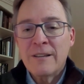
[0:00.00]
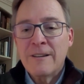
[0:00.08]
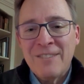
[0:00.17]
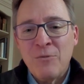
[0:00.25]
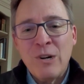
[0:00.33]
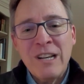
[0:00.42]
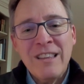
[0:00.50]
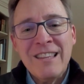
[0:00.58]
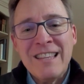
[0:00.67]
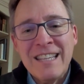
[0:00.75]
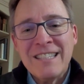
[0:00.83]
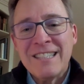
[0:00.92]
One of the
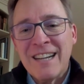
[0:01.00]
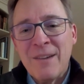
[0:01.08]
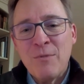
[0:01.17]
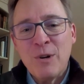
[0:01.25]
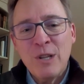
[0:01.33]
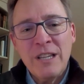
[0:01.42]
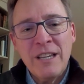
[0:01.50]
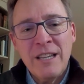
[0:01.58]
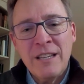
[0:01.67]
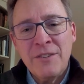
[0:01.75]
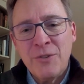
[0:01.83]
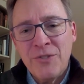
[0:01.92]
things that I'm really
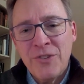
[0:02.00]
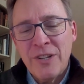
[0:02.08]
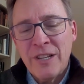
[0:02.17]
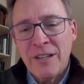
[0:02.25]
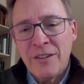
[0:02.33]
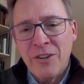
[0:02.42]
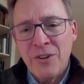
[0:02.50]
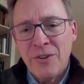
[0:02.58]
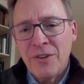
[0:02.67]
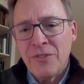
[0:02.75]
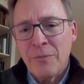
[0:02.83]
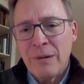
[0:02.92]
interested in,
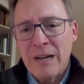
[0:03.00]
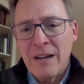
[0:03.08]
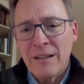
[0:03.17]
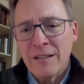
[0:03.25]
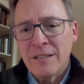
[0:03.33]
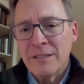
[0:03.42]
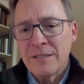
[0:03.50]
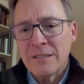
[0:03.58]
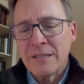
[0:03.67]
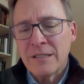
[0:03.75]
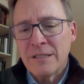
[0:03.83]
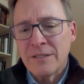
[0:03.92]
curious about,
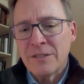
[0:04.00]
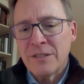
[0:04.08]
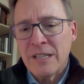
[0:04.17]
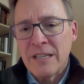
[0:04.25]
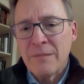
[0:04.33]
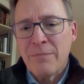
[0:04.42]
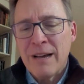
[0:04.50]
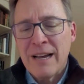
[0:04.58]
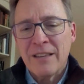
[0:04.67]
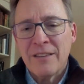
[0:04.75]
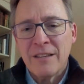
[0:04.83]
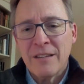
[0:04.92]
is the
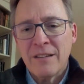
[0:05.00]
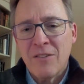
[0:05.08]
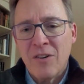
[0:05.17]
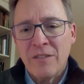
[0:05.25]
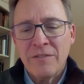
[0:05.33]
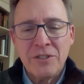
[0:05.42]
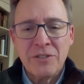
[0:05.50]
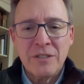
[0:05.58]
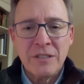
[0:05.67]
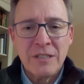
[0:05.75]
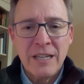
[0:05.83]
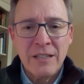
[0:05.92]
impact that artificial
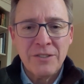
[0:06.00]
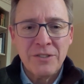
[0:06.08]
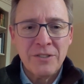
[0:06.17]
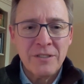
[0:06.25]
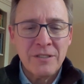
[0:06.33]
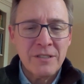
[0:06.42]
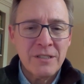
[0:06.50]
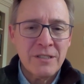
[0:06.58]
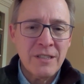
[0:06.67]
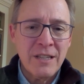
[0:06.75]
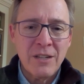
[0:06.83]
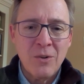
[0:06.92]
intelligence
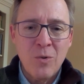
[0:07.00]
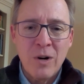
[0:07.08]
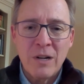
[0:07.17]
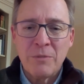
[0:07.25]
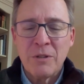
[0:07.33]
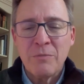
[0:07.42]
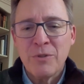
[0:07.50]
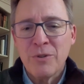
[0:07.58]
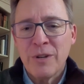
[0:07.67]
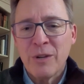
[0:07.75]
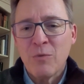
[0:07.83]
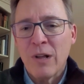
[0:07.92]
and quantum
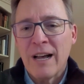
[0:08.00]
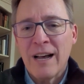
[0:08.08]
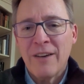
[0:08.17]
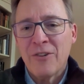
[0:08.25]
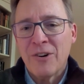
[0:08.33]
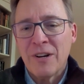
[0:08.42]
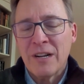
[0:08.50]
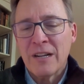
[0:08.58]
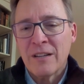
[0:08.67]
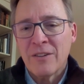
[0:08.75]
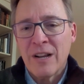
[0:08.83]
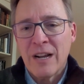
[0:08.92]
computing will have on
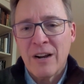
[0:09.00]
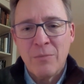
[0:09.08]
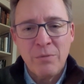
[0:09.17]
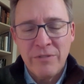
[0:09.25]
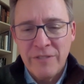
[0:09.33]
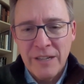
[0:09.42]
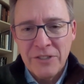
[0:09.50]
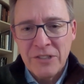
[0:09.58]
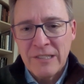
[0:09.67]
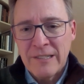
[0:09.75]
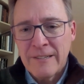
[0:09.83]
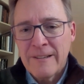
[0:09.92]
our
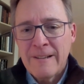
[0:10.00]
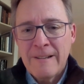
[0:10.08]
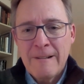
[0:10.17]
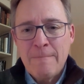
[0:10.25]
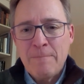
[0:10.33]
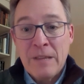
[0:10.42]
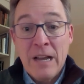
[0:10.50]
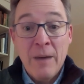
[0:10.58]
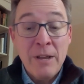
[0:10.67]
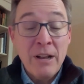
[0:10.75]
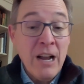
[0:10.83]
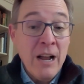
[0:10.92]
profession. I
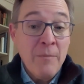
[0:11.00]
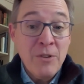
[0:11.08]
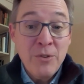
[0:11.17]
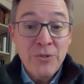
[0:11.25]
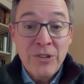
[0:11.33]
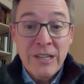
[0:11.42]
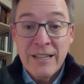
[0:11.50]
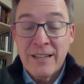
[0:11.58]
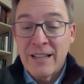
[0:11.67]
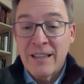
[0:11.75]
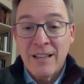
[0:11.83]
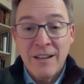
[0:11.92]
mean, I'm using it. I
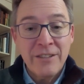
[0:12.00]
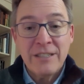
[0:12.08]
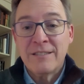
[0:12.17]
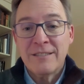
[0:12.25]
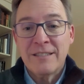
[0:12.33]
love it.